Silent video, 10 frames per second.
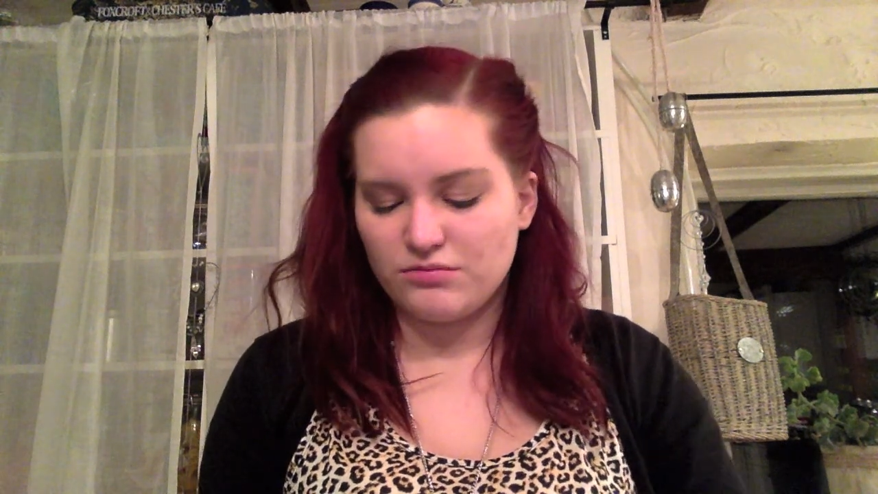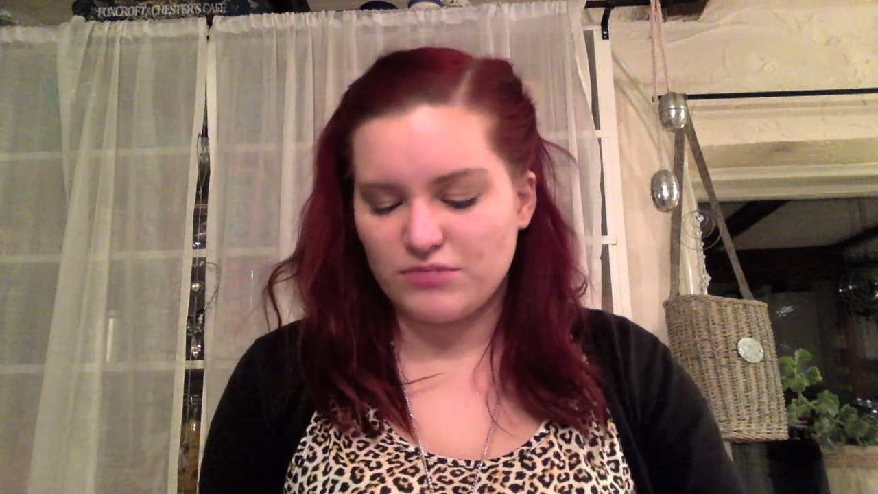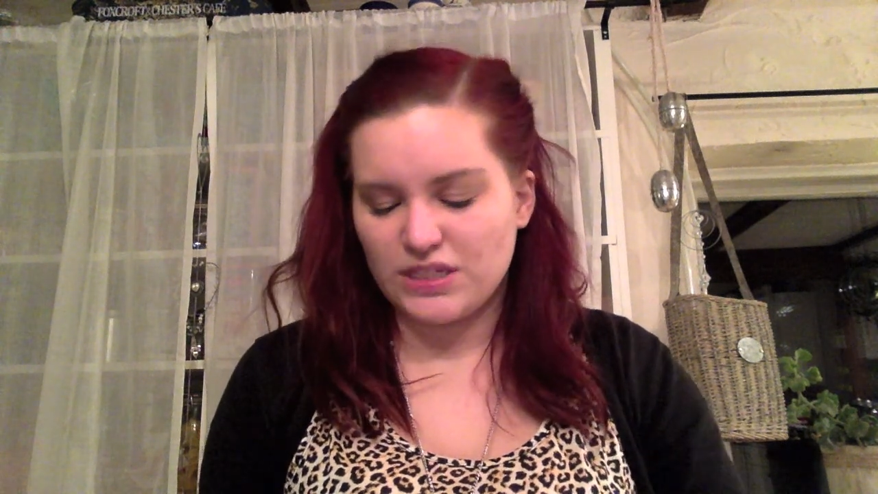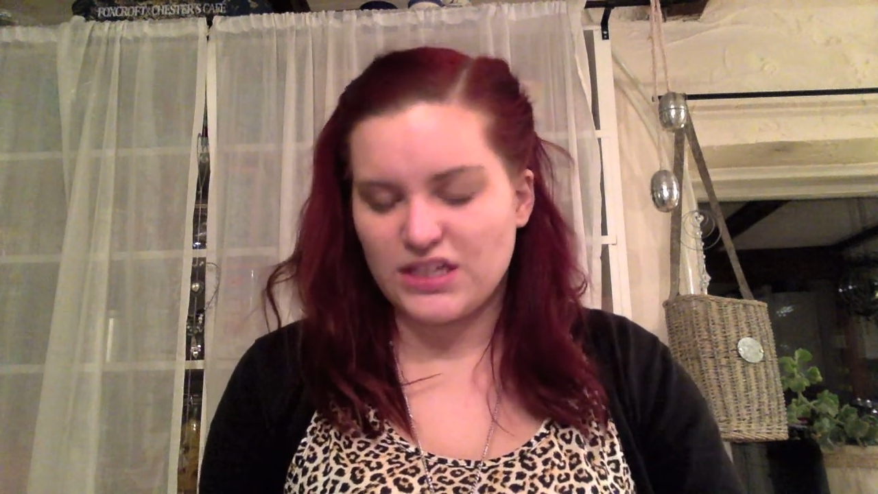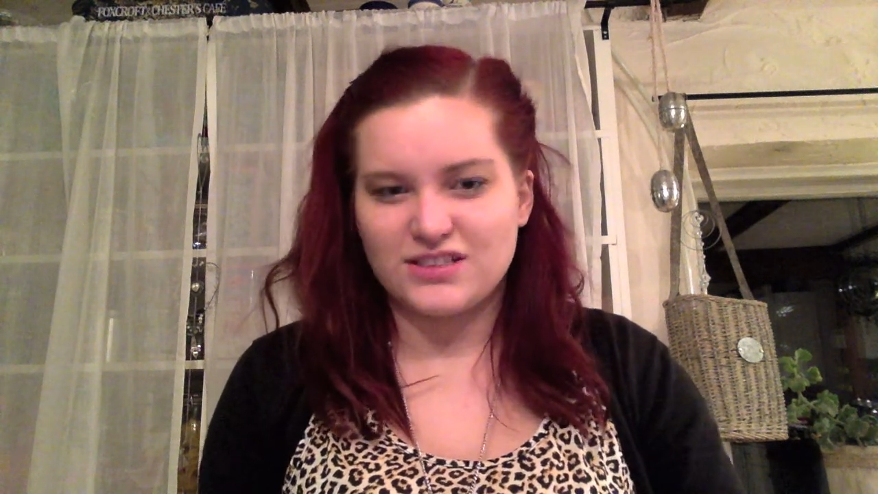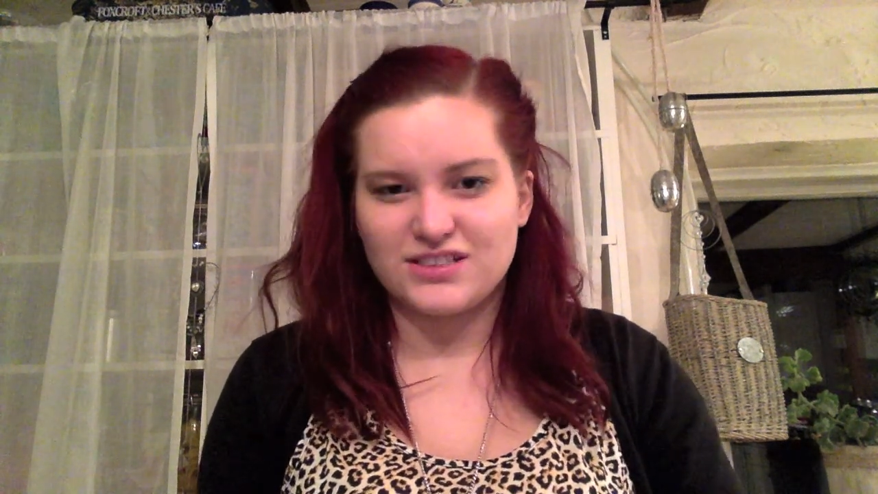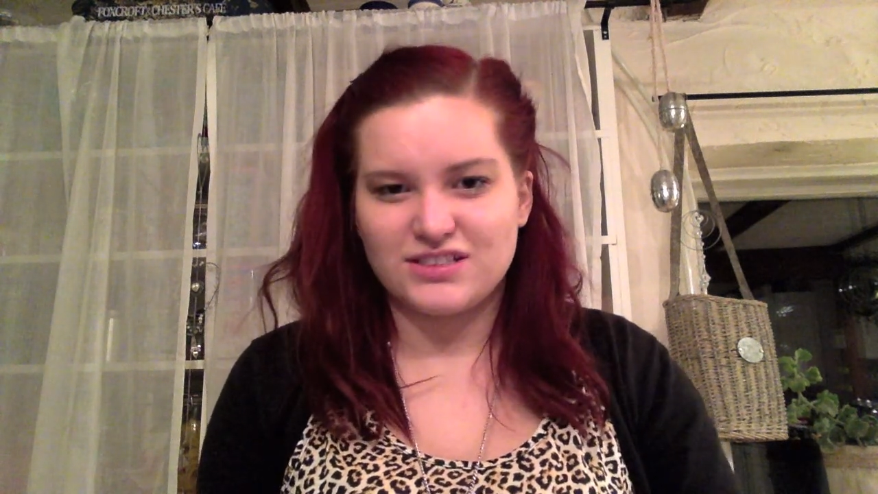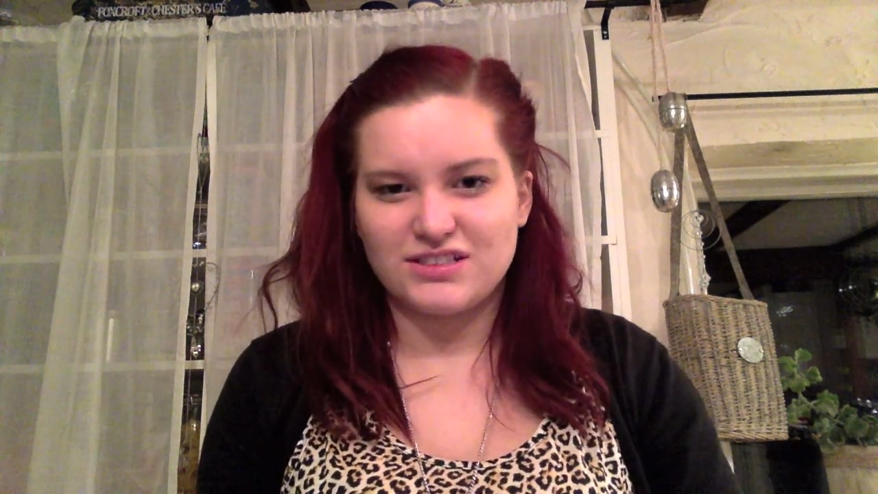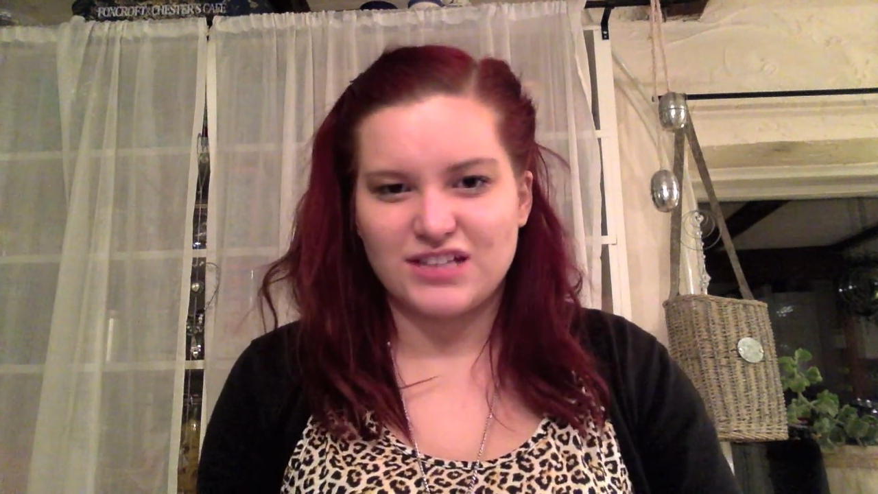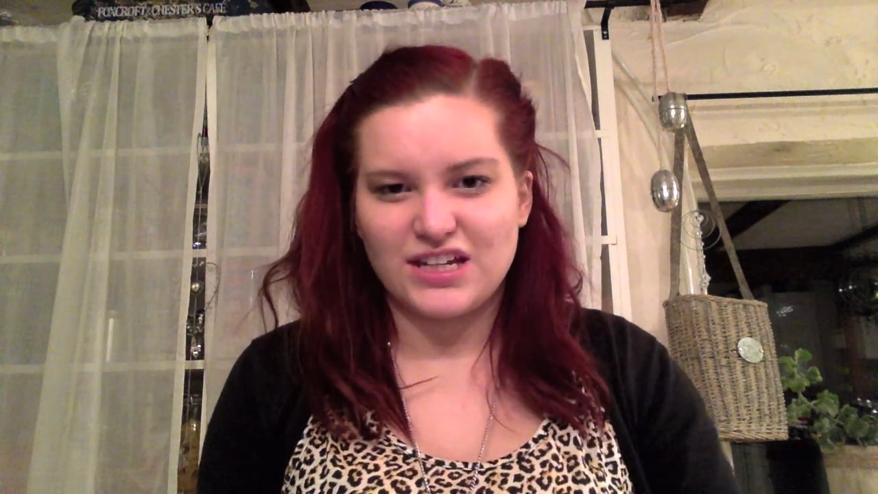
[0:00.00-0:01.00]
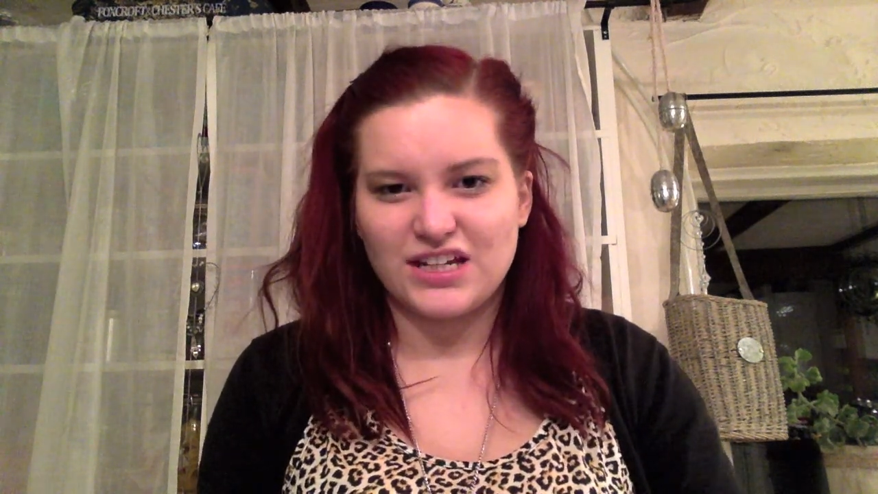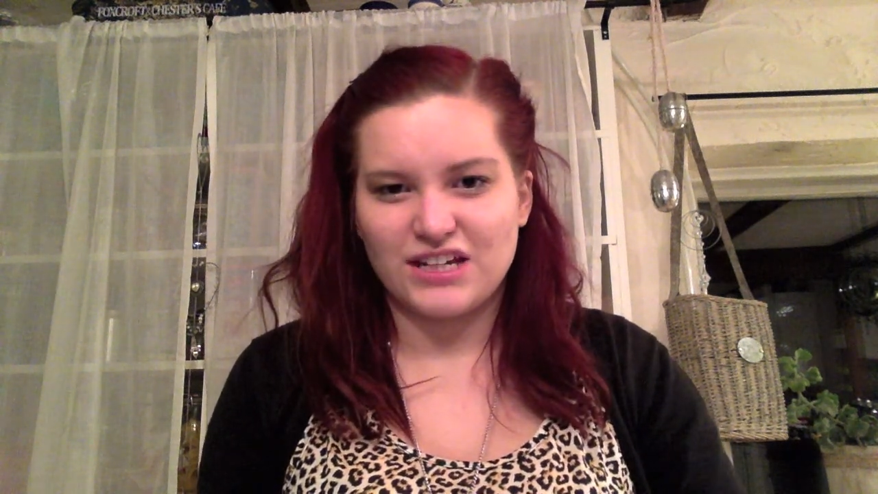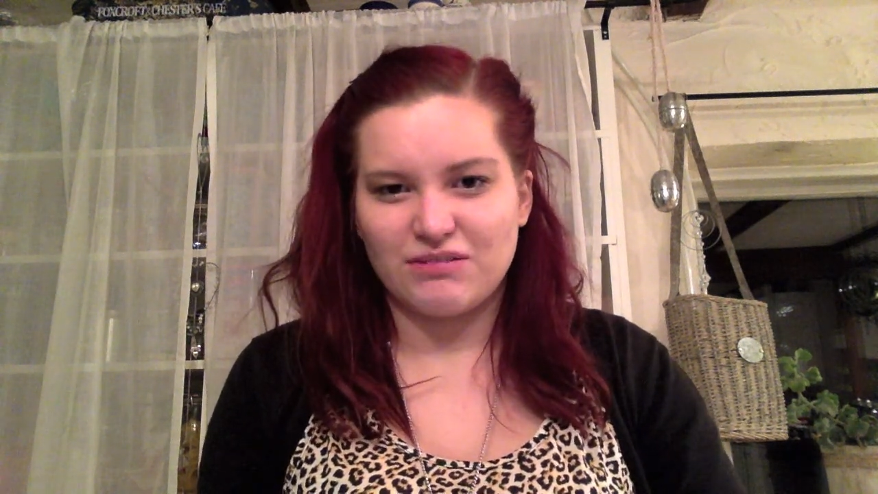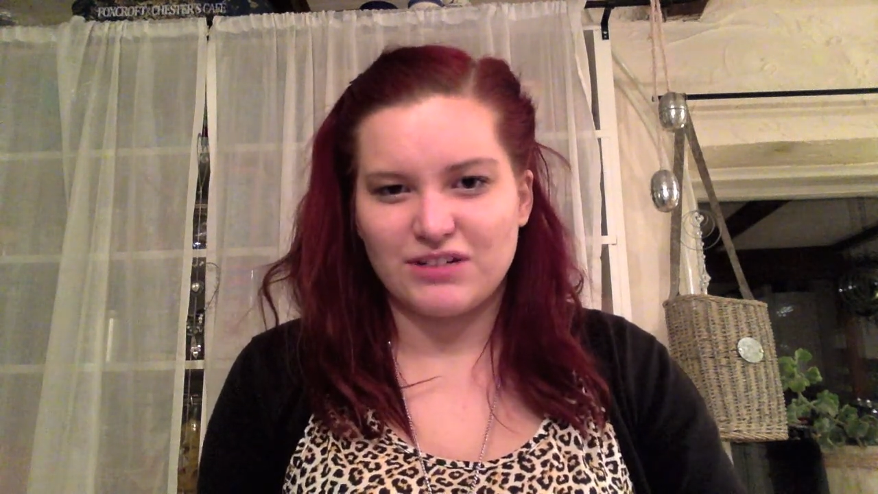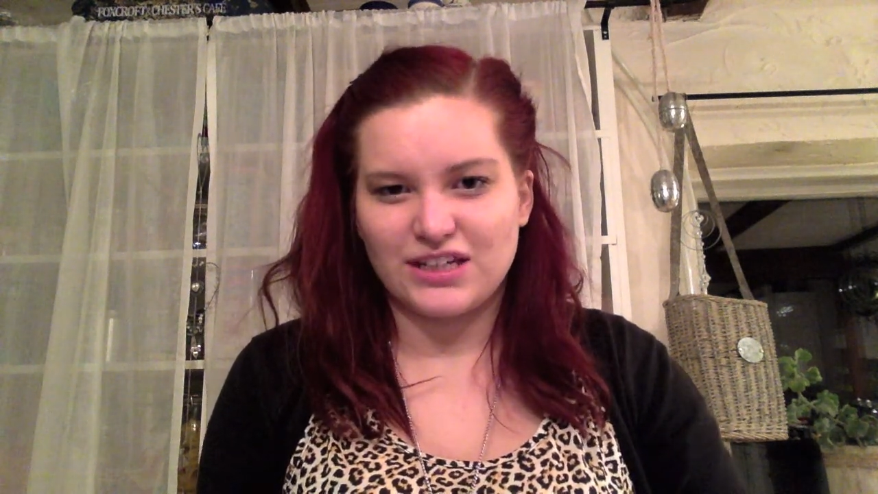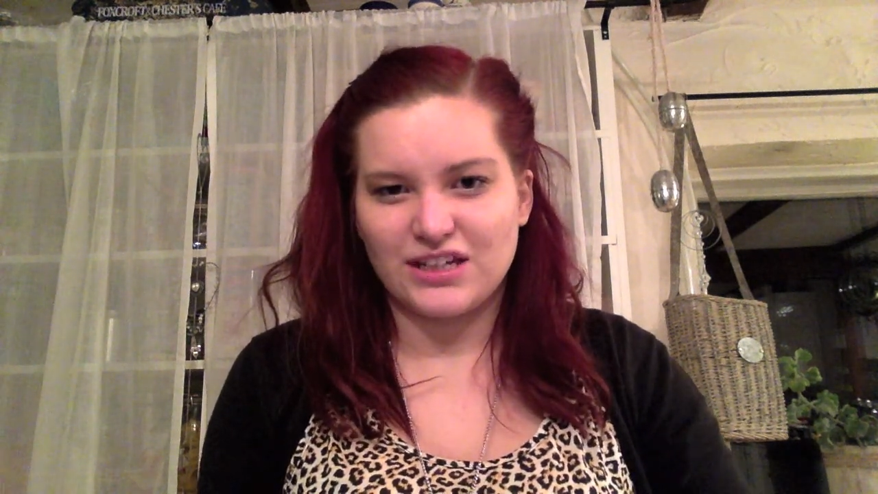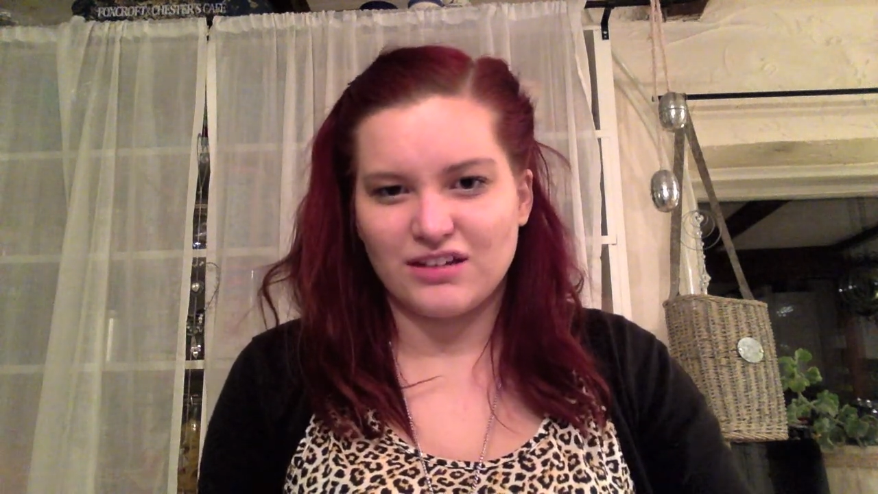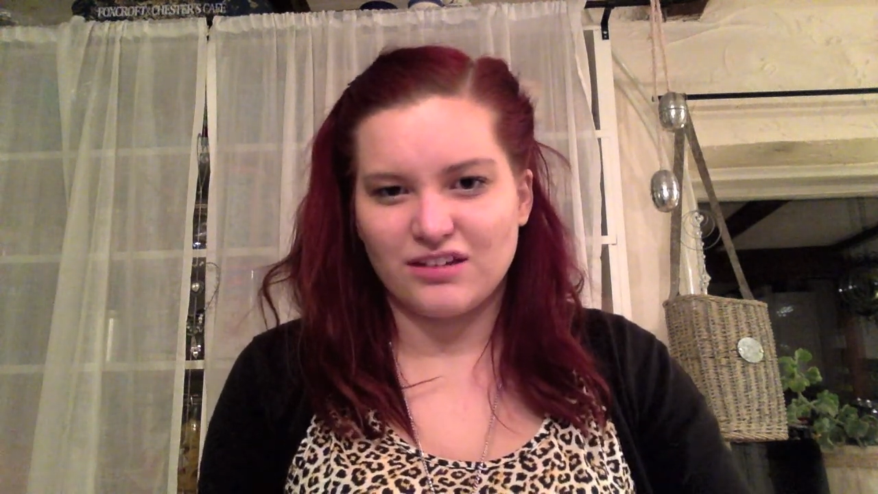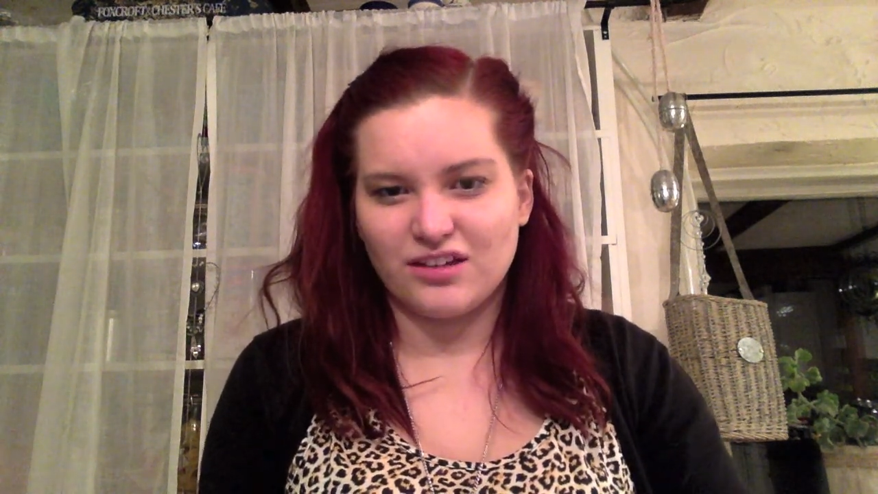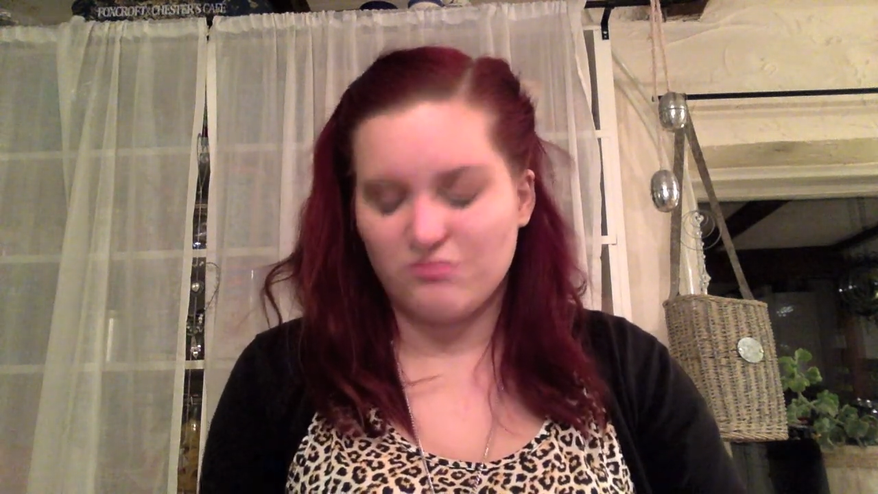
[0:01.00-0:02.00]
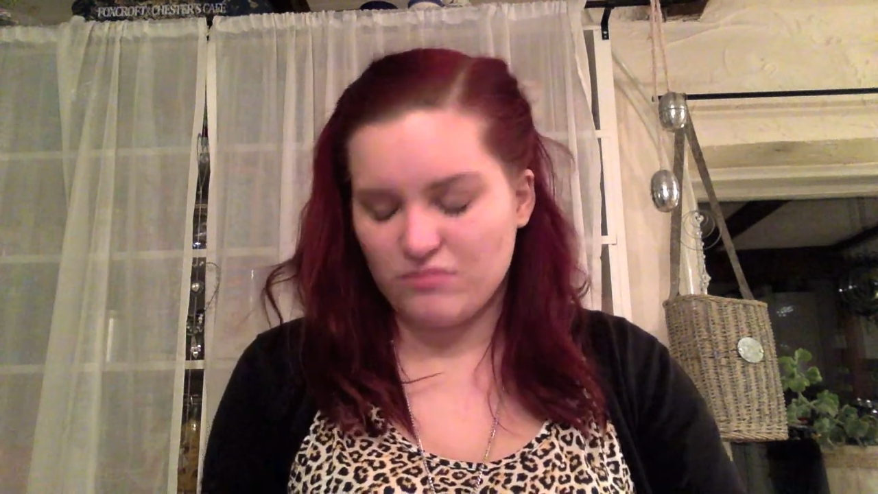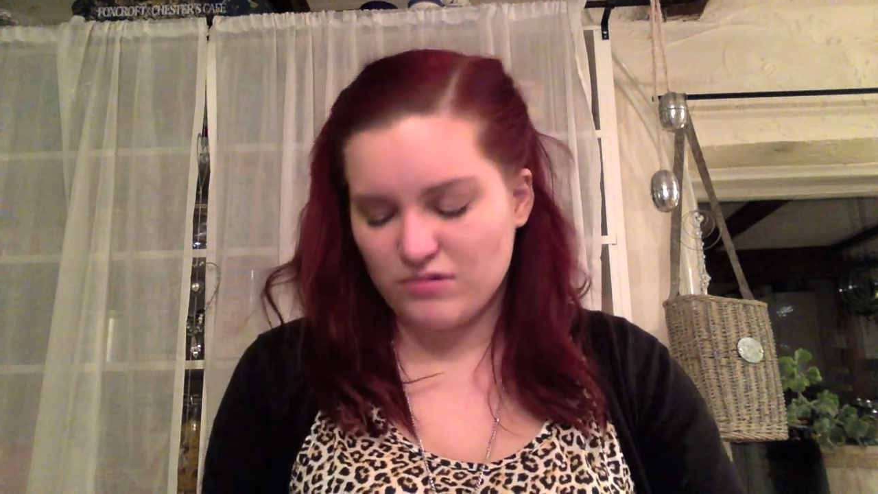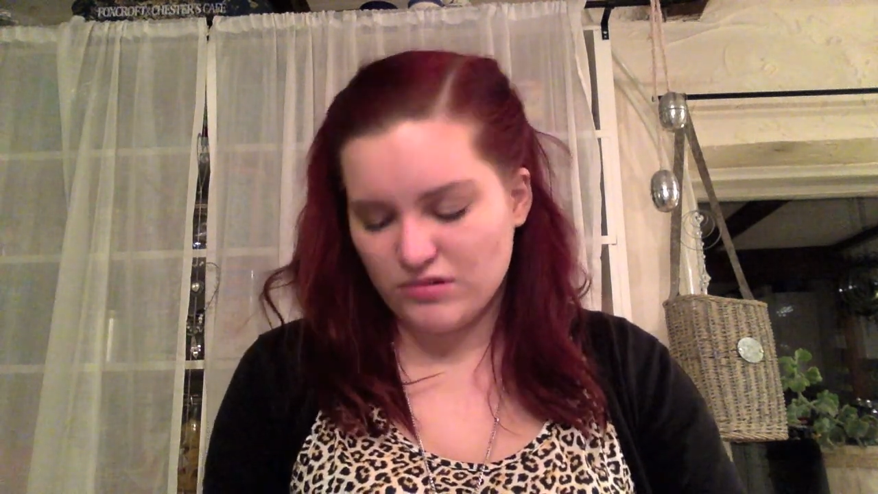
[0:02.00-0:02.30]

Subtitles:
My kids do that and I want to kill them.